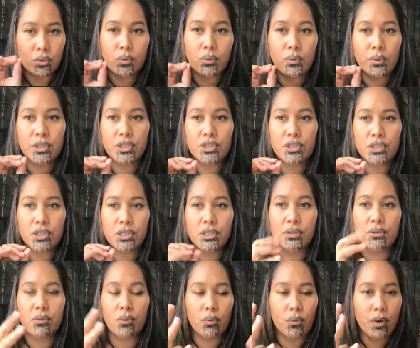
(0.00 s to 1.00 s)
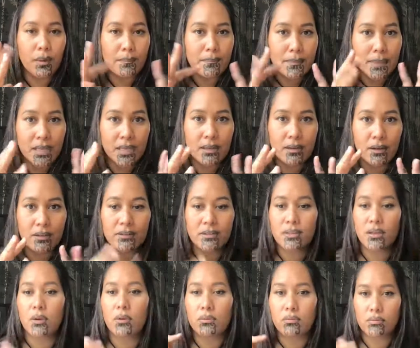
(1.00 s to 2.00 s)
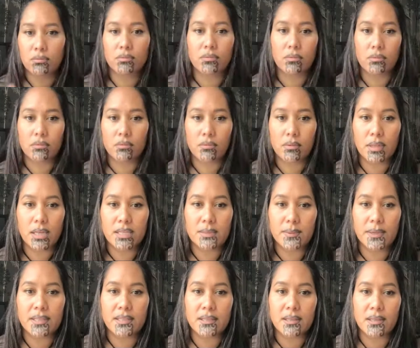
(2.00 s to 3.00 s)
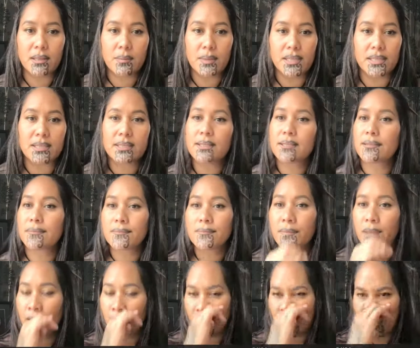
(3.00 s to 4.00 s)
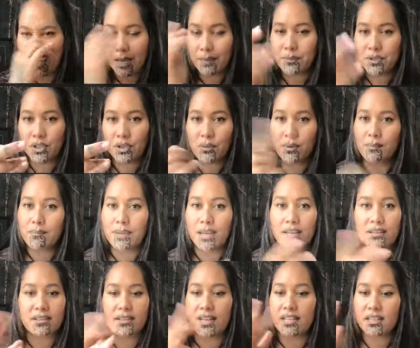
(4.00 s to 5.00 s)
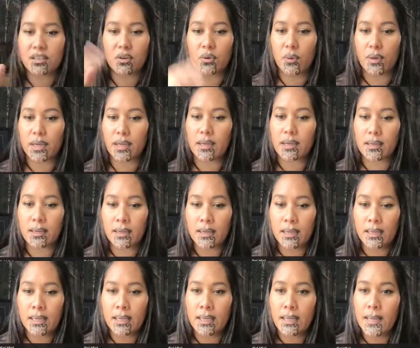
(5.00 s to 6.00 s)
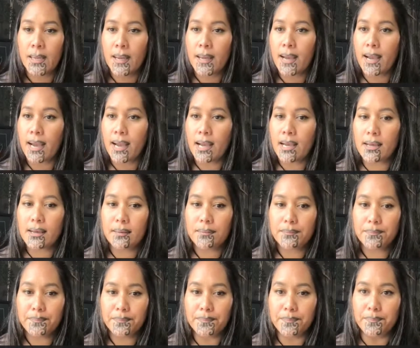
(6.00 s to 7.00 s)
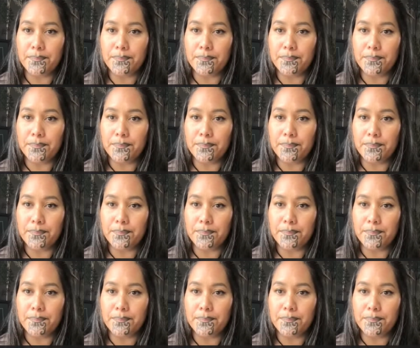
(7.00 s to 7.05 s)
question or a mini consult, these ones are the best. Up to you and me. It's nice and quick. Let